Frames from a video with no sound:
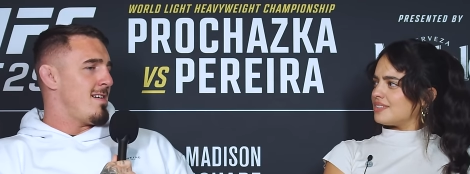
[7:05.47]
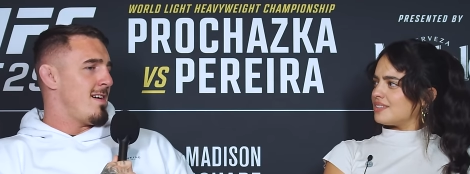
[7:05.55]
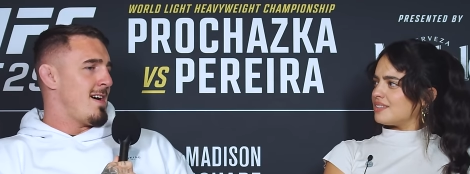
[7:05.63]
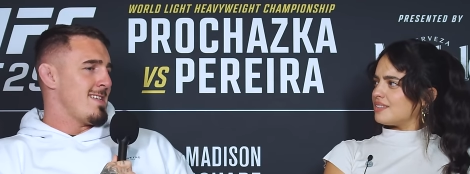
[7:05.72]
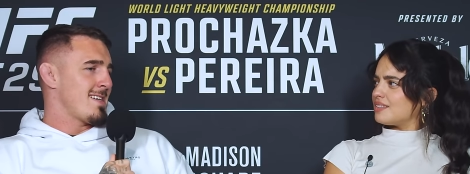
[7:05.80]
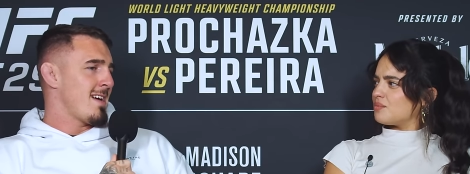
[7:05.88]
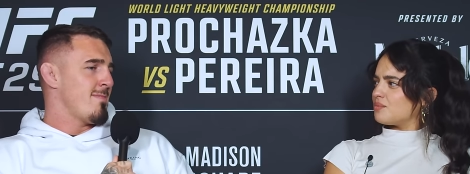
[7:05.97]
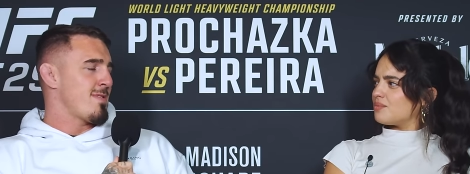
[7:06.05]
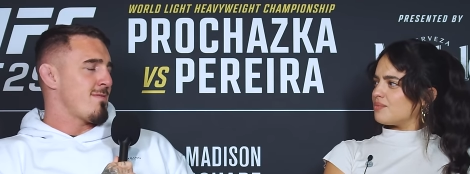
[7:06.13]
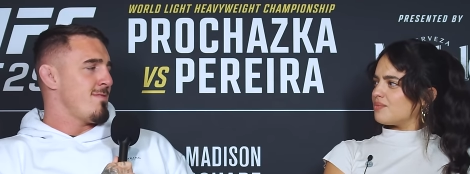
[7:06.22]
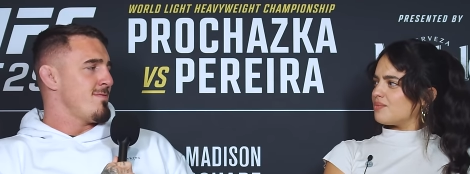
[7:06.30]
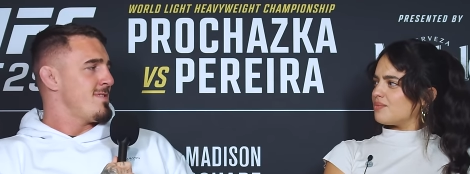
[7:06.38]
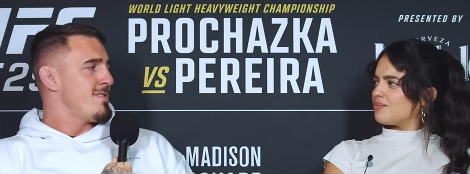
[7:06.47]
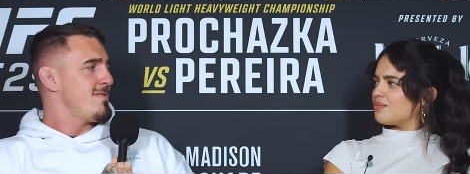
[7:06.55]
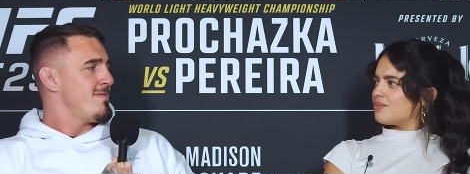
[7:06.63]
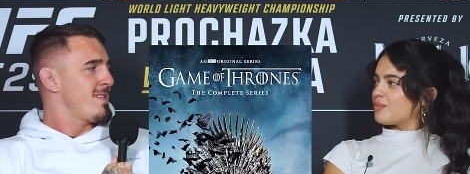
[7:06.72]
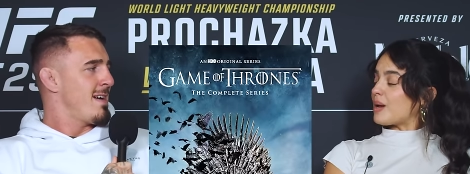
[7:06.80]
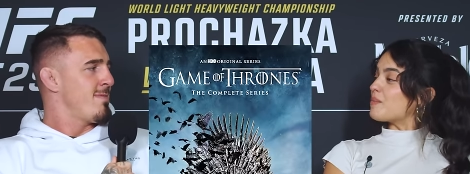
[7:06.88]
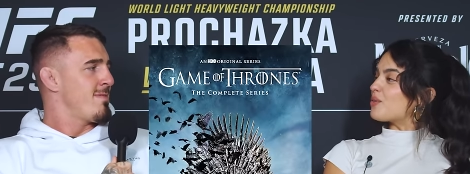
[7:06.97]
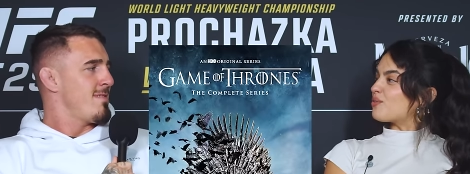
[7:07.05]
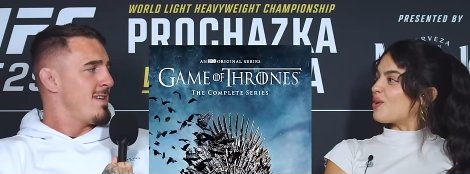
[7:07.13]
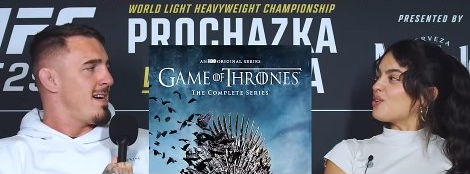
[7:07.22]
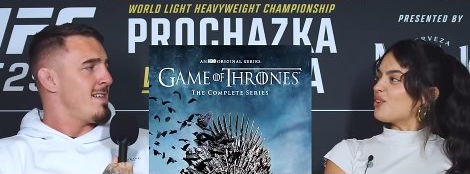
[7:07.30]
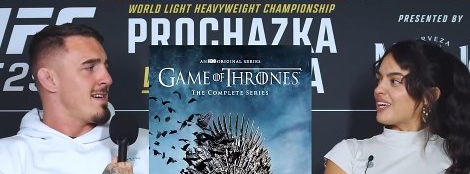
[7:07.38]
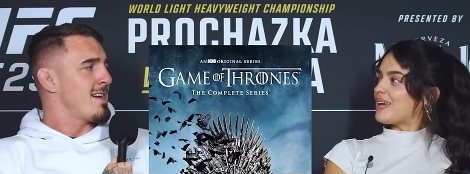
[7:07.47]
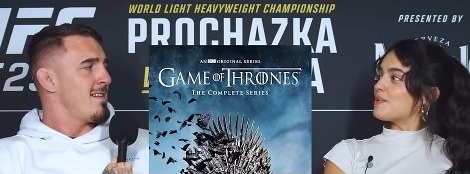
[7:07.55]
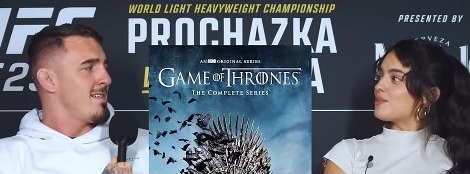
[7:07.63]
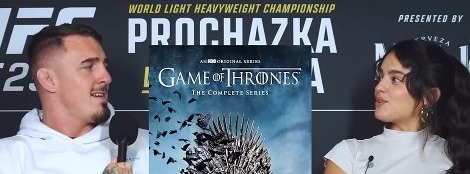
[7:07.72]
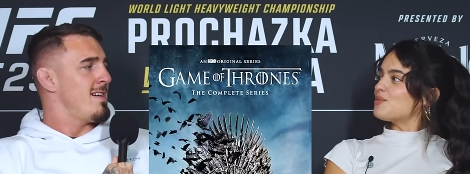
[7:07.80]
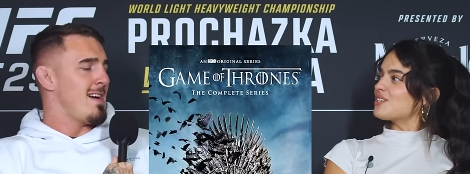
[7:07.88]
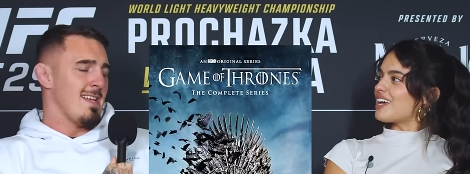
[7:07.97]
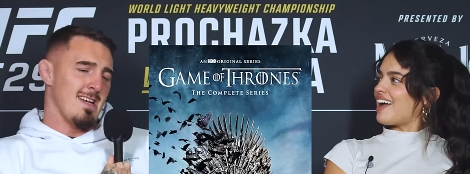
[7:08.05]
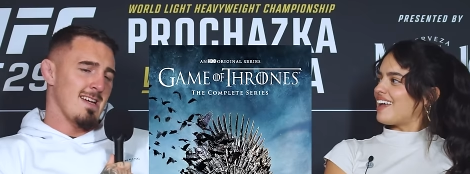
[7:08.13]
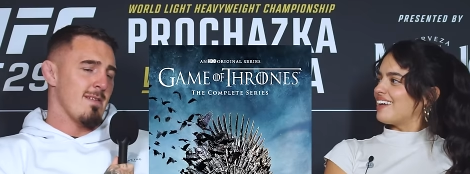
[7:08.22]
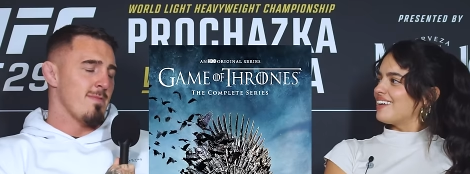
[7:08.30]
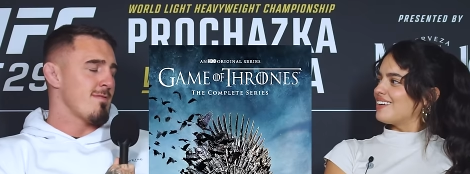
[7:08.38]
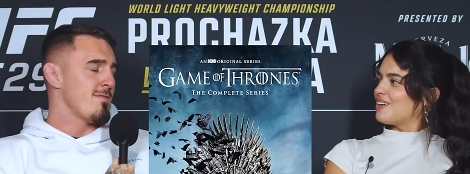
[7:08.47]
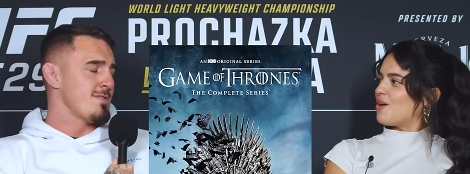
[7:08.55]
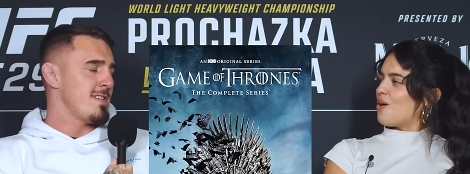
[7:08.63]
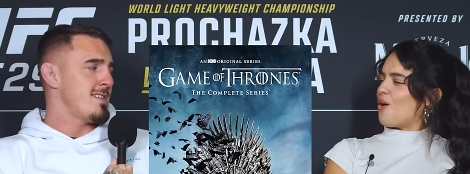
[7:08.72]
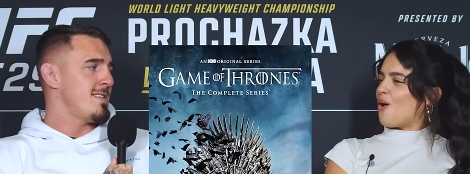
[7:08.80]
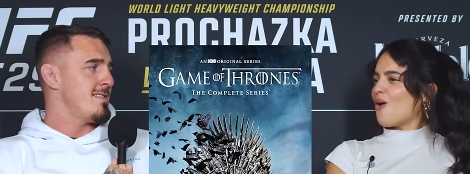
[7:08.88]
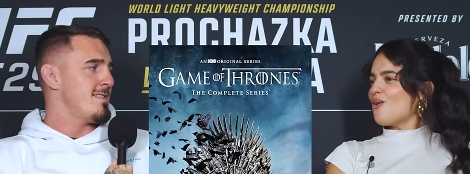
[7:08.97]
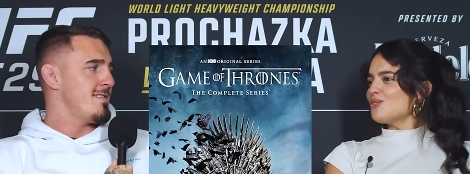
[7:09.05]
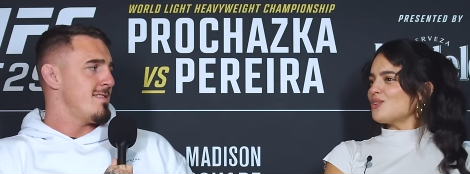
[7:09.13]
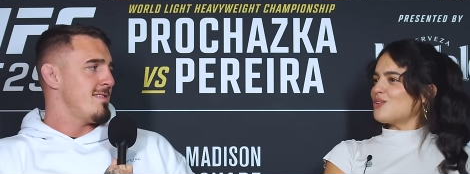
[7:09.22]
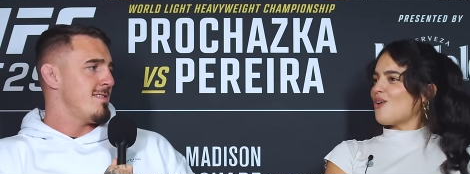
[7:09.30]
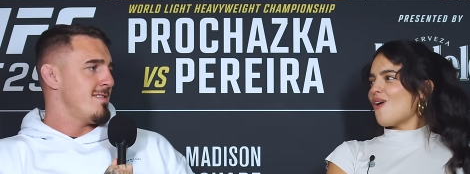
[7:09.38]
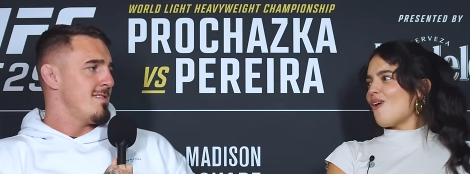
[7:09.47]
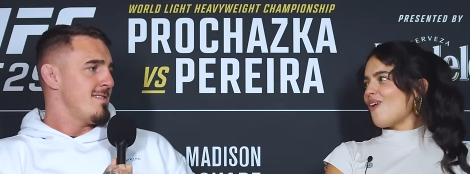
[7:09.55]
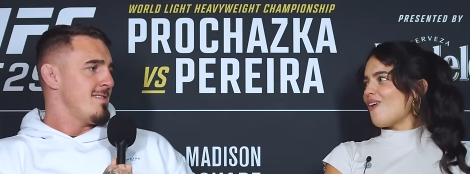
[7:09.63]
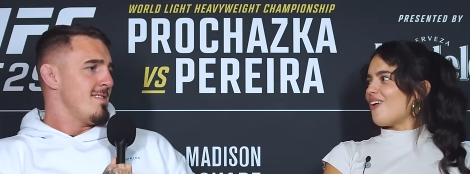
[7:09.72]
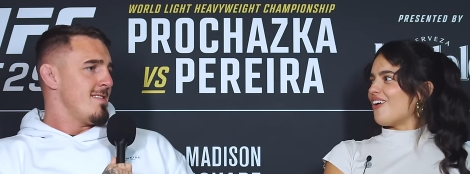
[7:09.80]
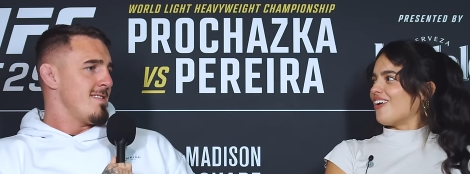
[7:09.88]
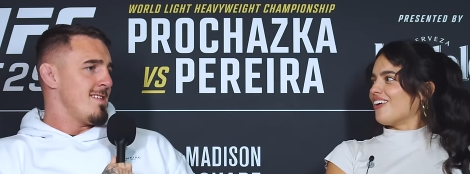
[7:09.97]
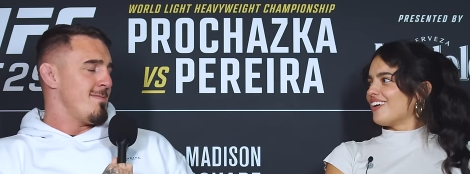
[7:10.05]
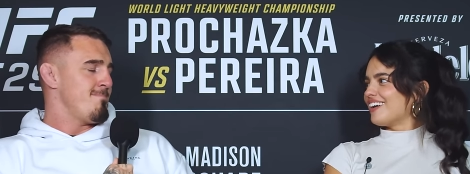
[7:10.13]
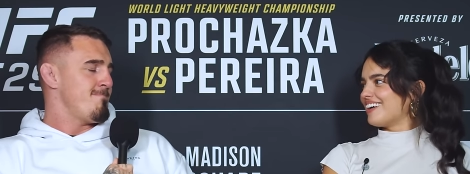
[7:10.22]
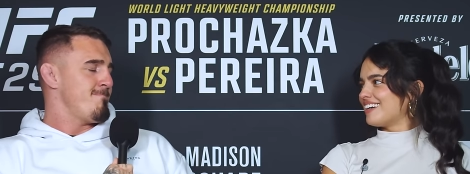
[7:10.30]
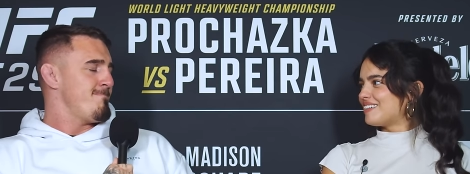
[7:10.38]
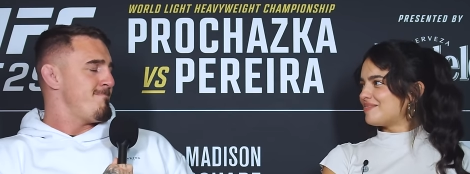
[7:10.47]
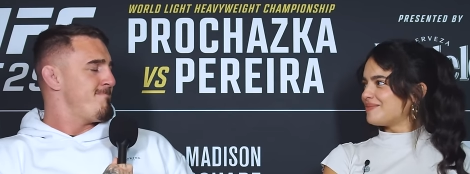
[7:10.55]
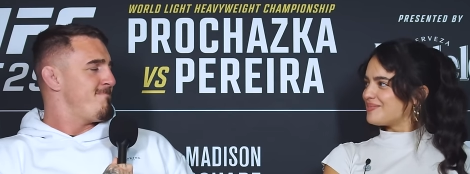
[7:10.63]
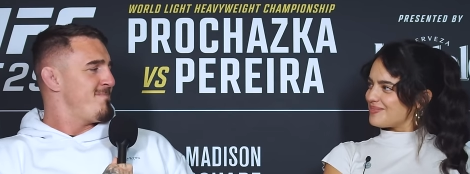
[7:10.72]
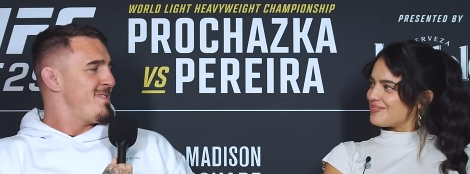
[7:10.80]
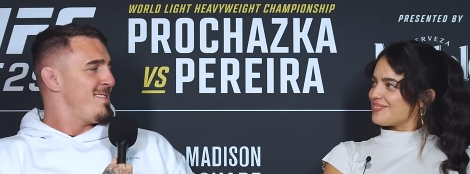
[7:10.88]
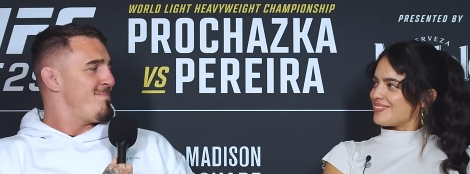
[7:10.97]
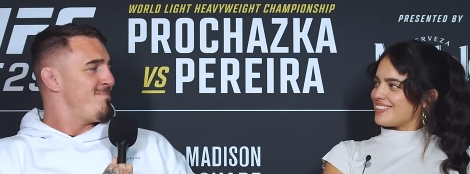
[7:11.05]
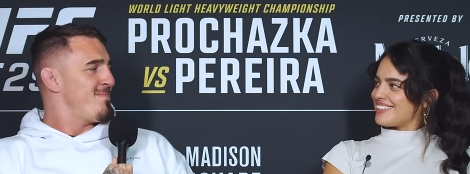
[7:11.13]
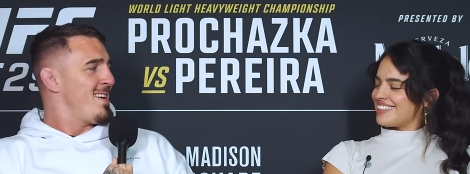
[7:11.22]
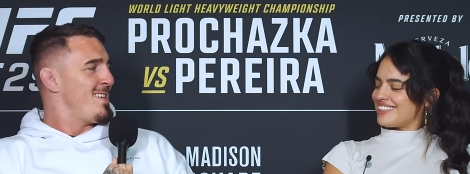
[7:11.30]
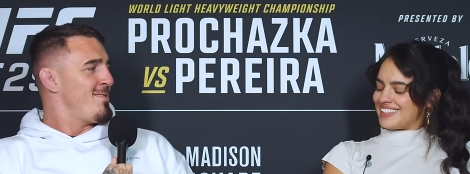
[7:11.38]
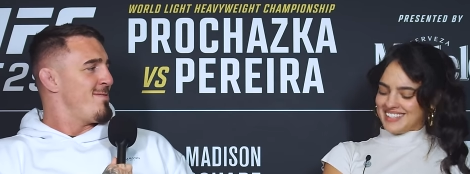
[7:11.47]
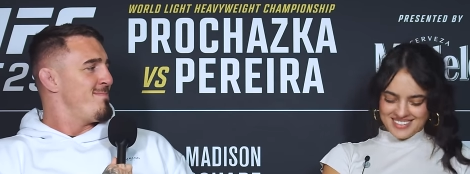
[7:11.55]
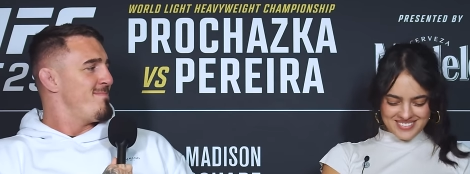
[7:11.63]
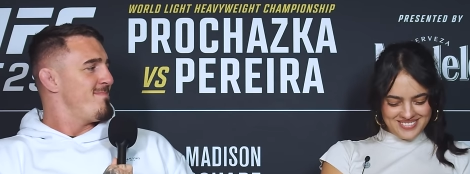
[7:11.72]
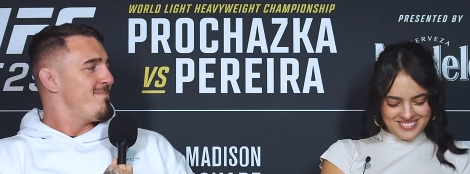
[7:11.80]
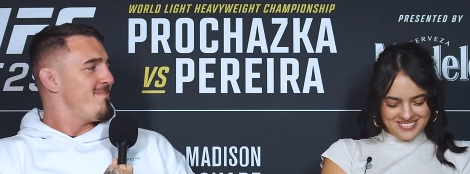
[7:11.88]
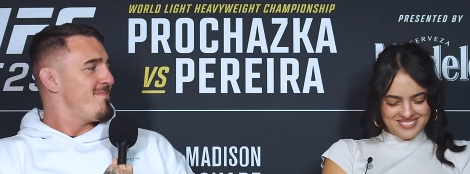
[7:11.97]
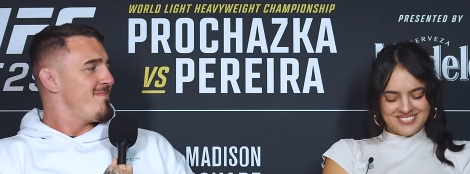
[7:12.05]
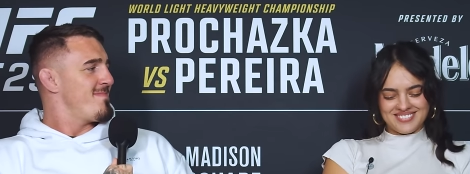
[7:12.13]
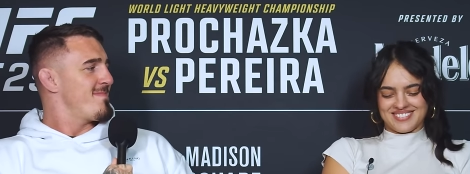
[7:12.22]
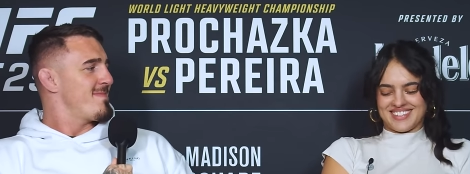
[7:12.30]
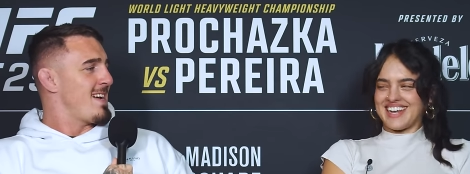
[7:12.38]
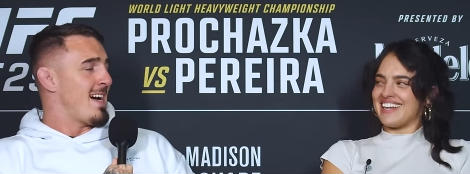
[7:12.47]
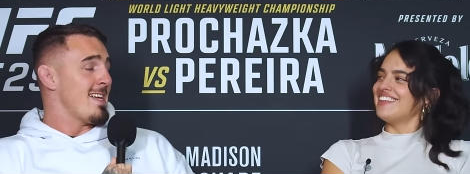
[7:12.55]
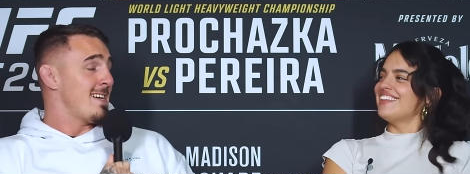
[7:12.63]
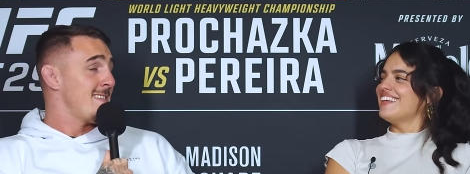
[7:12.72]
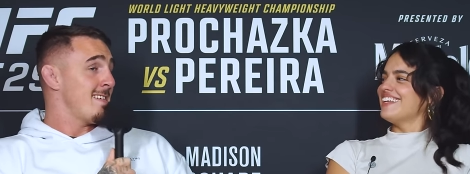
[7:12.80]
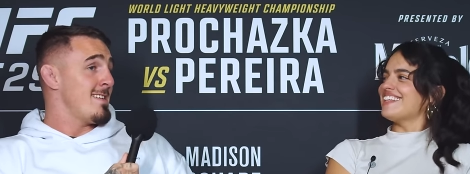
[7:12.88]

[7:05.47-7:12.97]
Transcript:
Speaker 1: I like Game of Thrones. Game
Speaker 2: of Thrones. You're a Game of Thrones guy. I like Game of Thrones, yeah. Hold the door!
Speaker 1: Yep. Yep, like that one.
Speaker 2: Did I